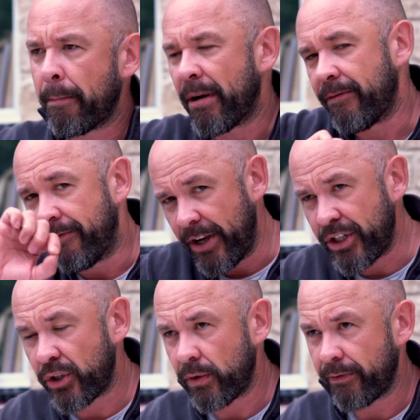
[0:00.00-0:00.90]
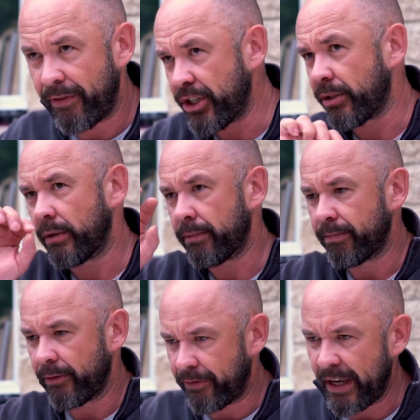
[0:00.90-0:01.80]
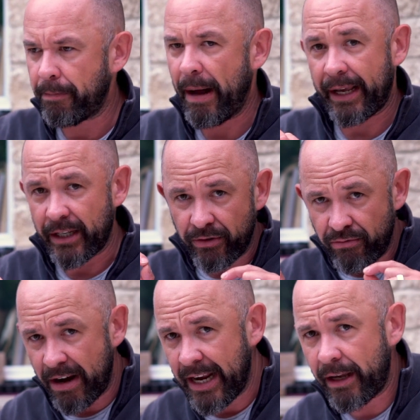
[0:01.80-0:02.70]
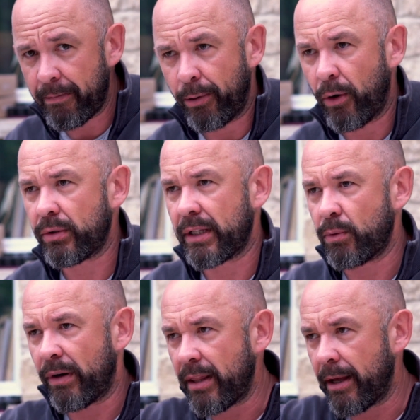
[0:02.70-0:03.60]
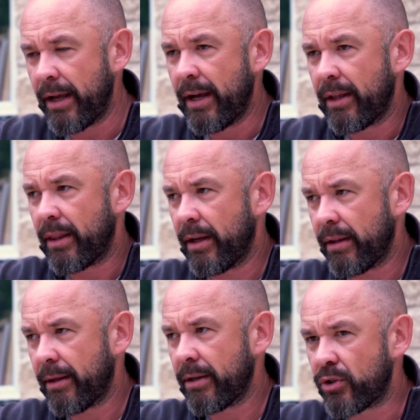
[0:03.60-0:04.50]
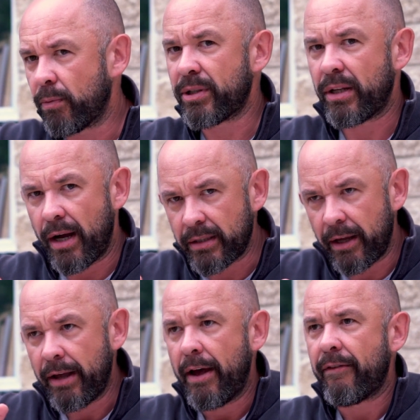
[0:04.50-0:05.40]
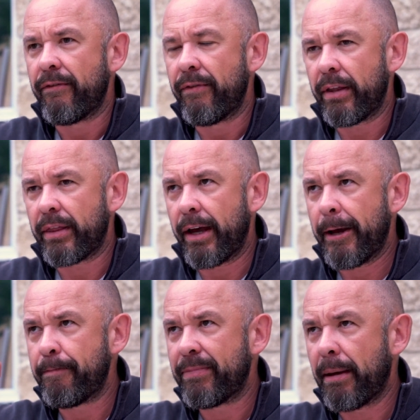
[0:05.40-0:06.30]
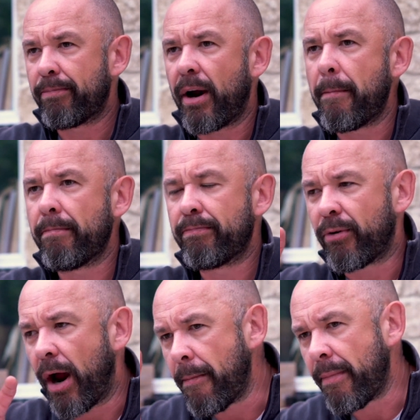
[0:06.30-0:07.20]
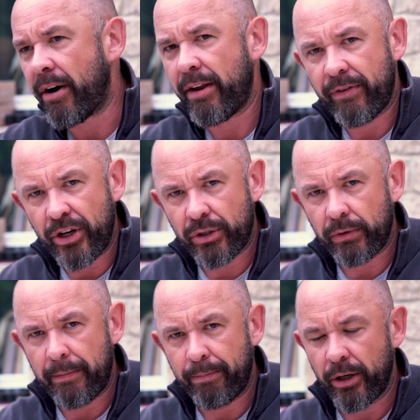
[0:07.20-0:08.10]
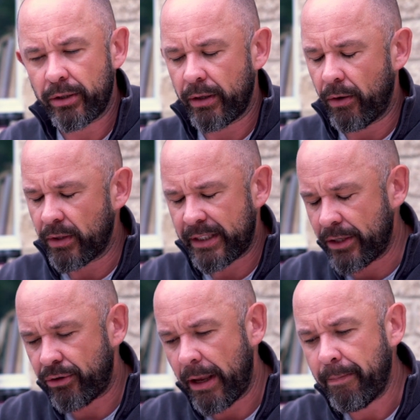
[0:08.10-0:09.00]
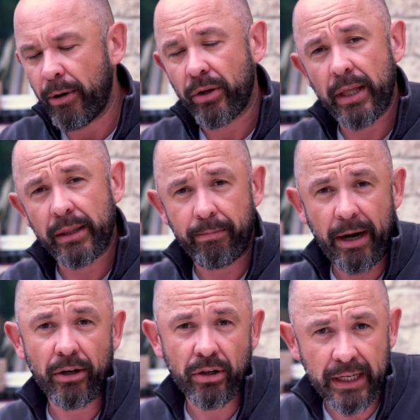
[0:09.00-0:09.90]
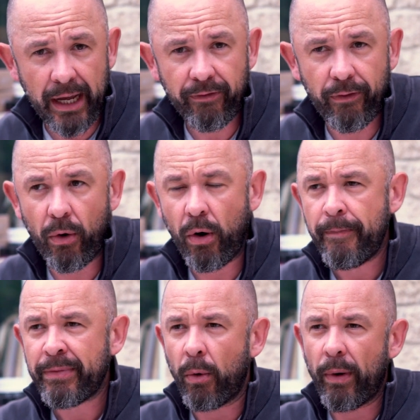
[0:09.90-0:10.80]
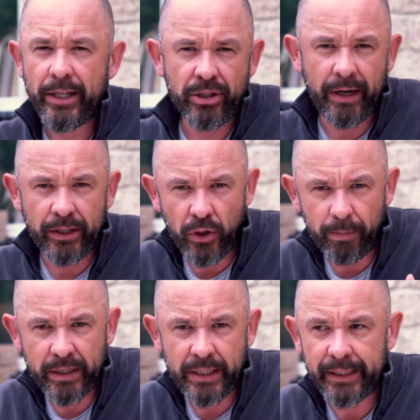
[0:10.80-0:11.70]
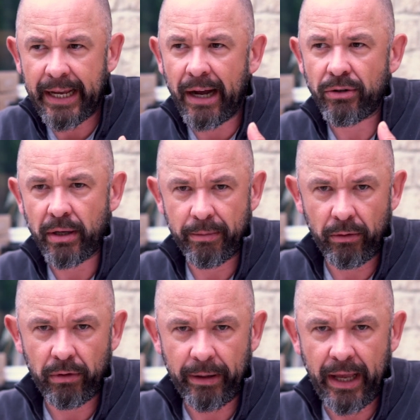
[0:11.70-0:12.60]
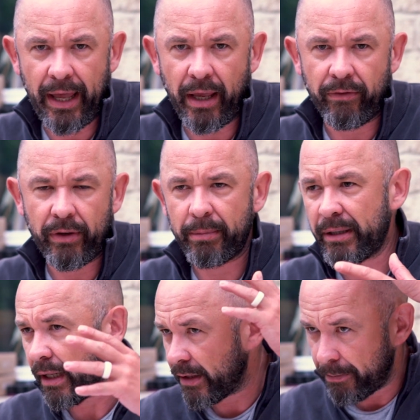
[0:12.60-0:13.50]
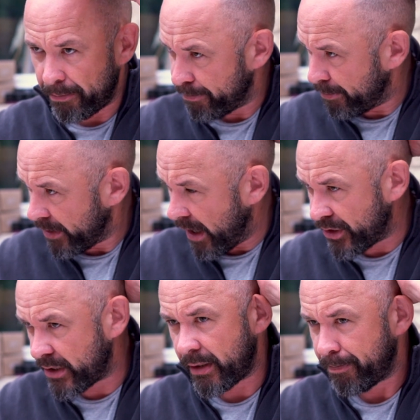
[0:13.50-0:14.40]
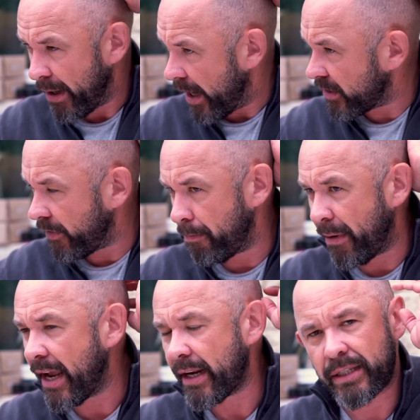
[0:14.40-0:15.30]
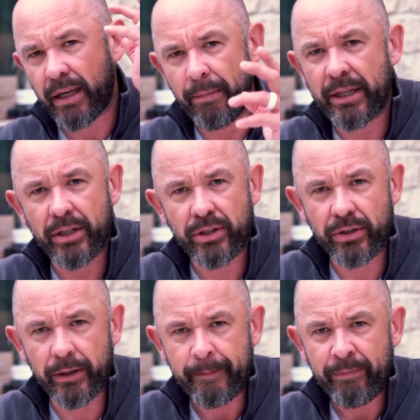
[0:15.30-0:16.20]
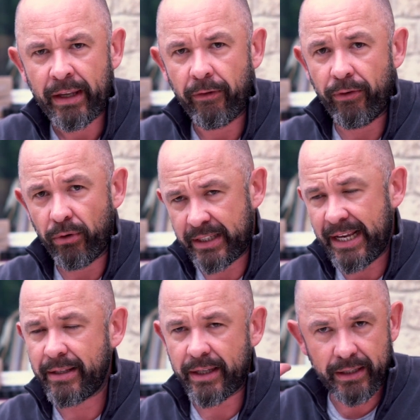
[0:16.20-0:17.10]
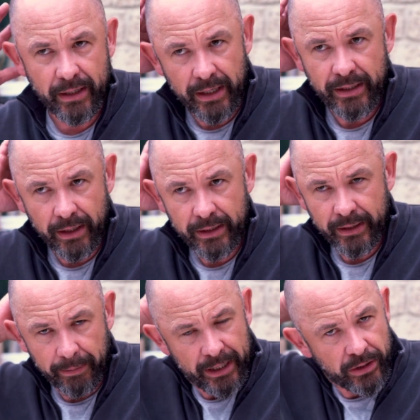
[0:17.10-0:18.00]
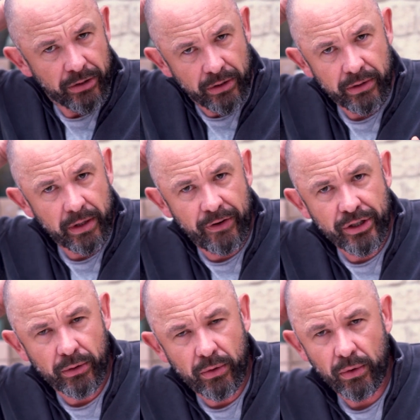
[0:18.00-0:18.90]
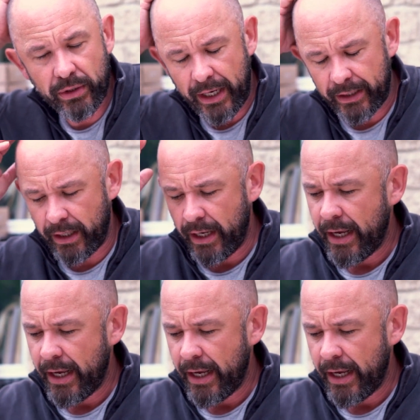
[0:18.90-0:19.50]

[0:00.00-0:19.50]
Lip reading: But visual feedback is really important. It's one of the superstars, the primary visual input or sensory input that the brain looks out for when it's trying to predict how something will behave. I mean, the largest part of our brain is committed for the senses, is committed to the visual cortex.